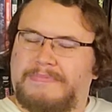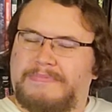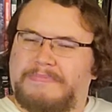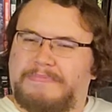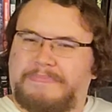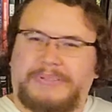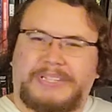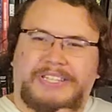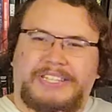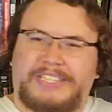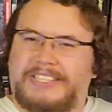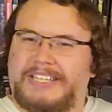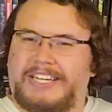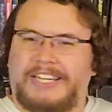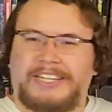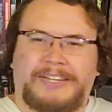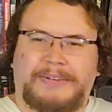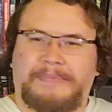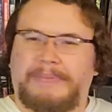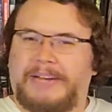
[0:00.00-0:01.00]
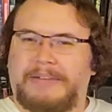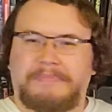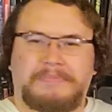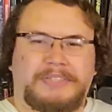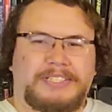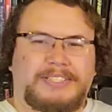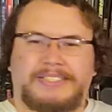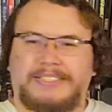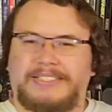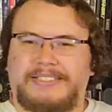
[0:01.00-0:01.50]
But the Ten
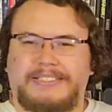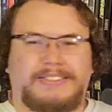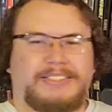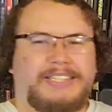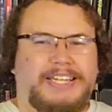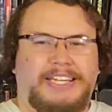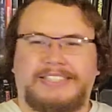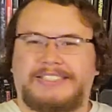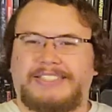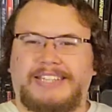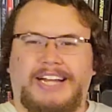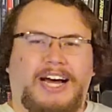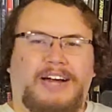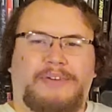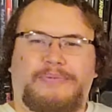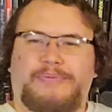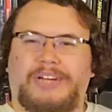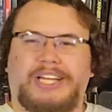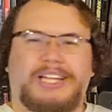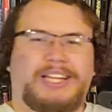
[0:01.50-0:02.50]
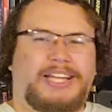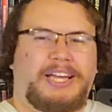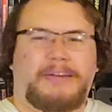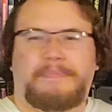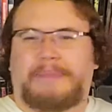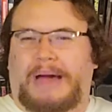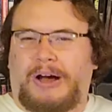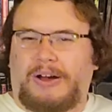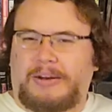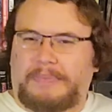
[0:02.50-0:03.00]
Commandments is not really
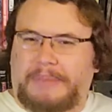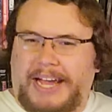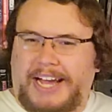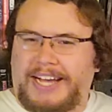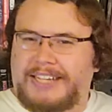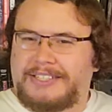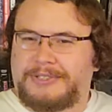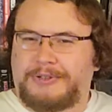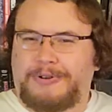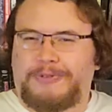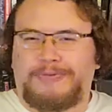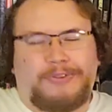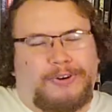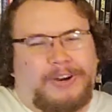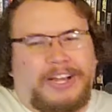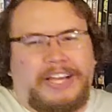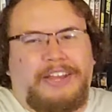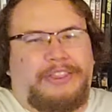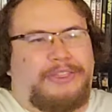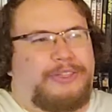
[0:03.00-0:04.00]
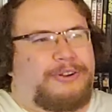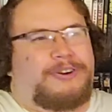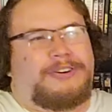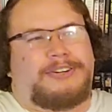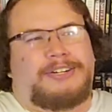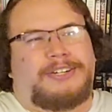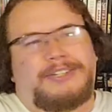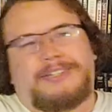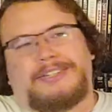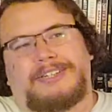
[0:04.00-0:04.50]
about Passover
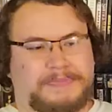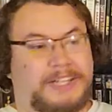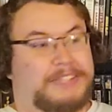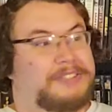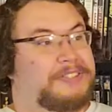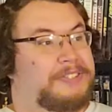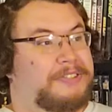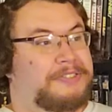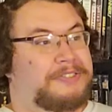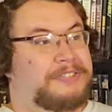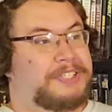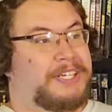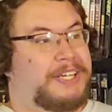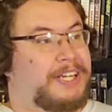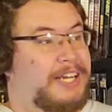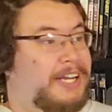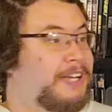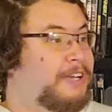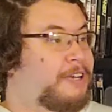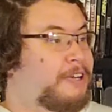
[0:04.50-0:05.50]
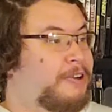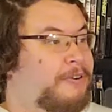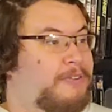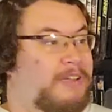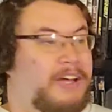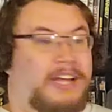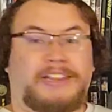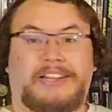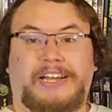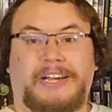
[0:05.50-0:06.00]
either. That's interesting. I didn't know
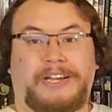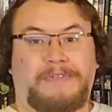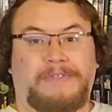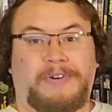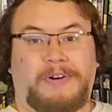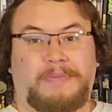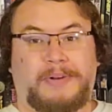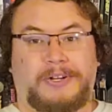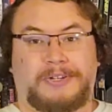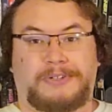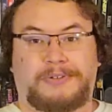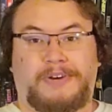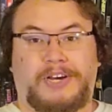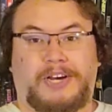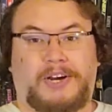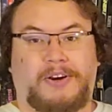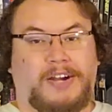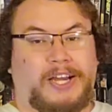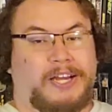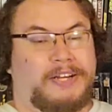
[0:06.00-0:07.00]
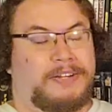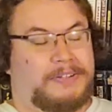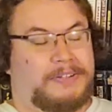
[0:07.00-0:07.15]
that. Thank you very much, Gregory.